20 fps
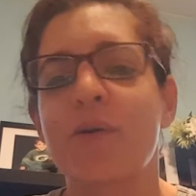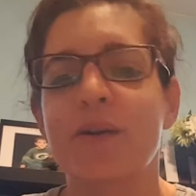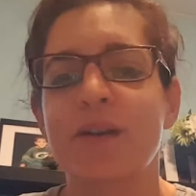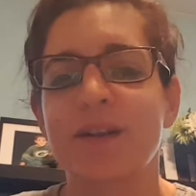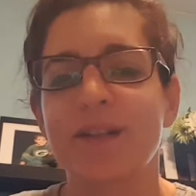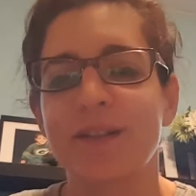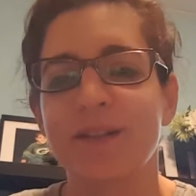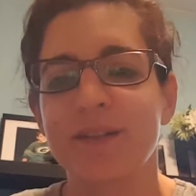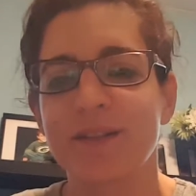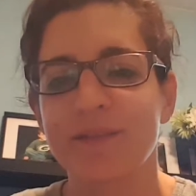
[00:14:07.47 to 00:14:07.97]

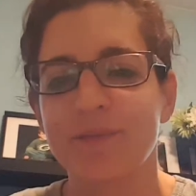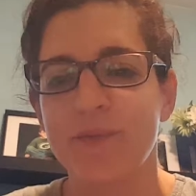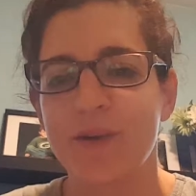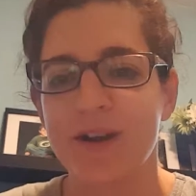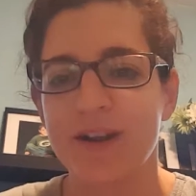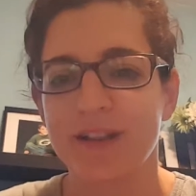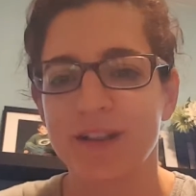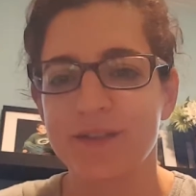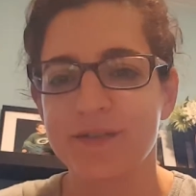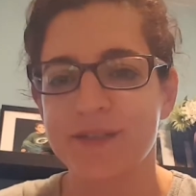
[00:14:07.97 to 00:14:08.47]
to
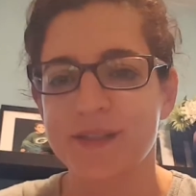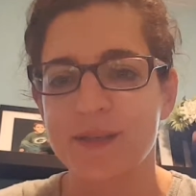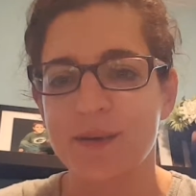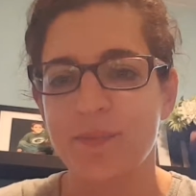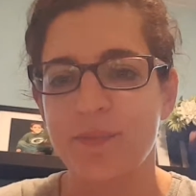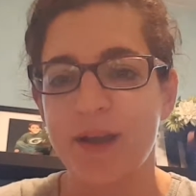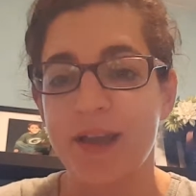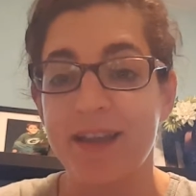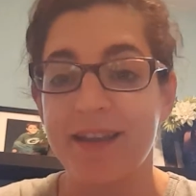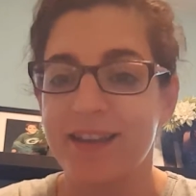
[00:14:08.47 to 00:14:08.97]
want to lose
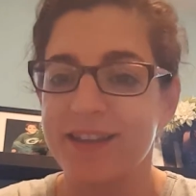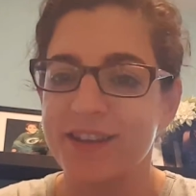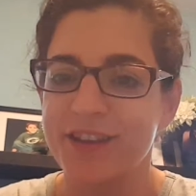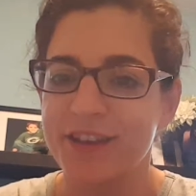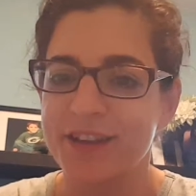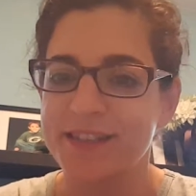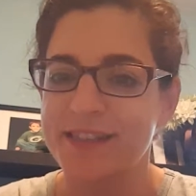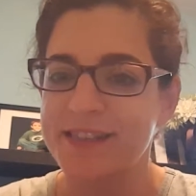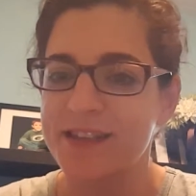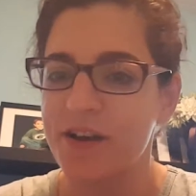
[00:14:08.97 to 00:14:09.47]
some weight, and
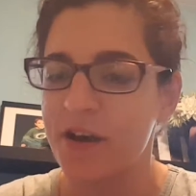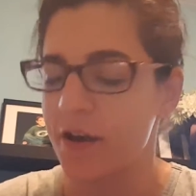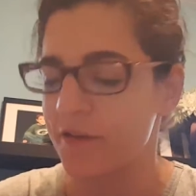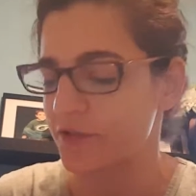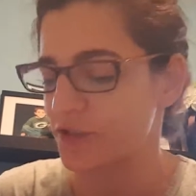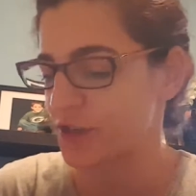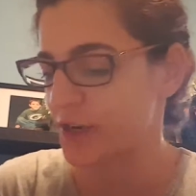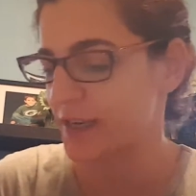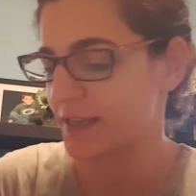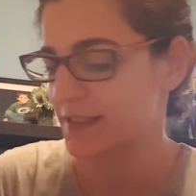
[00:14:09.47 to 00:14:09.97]
you can still
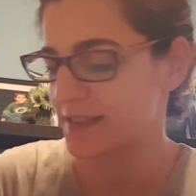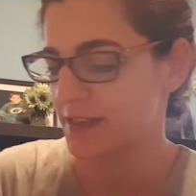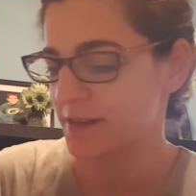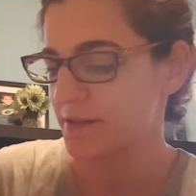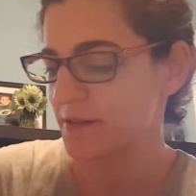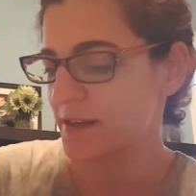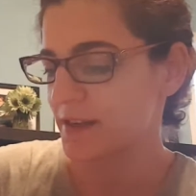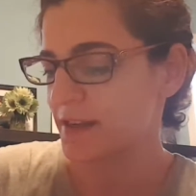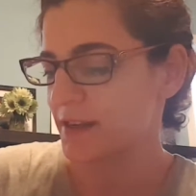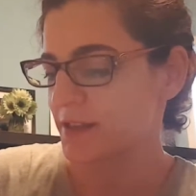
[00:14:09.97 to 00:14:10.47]
have treats.
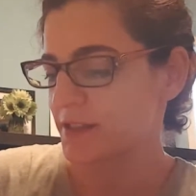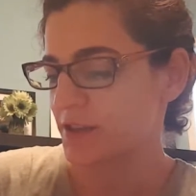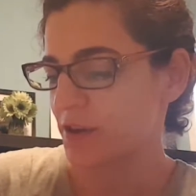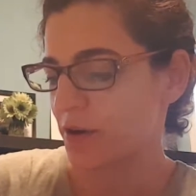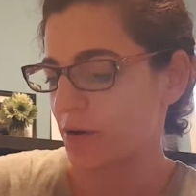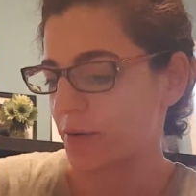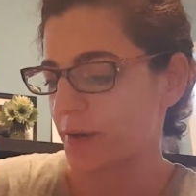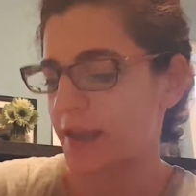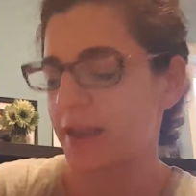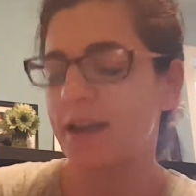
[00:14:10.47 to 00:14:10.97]

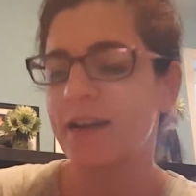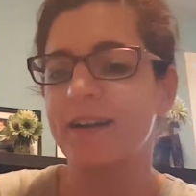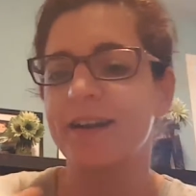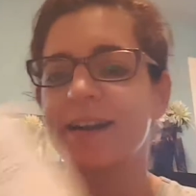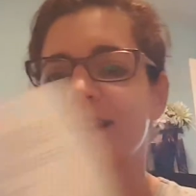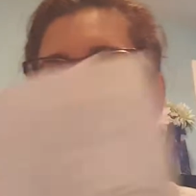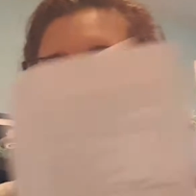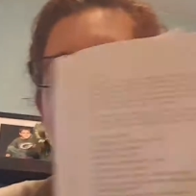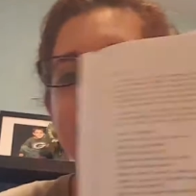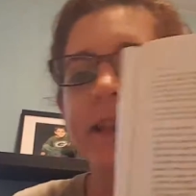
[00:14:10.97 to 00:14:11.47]
So here
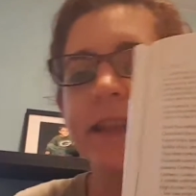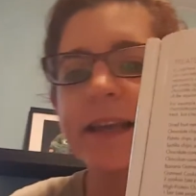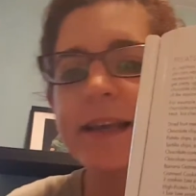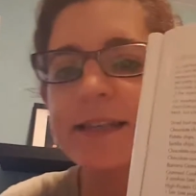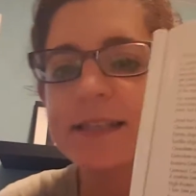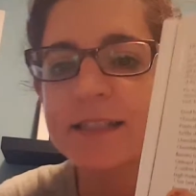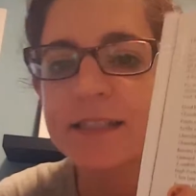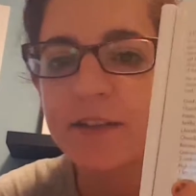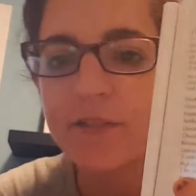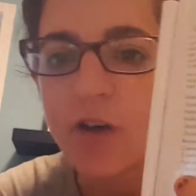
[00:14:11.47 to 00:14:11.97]
is a
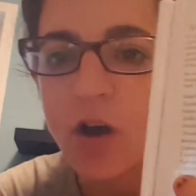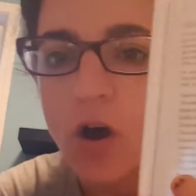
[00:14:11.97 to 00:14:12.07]
list of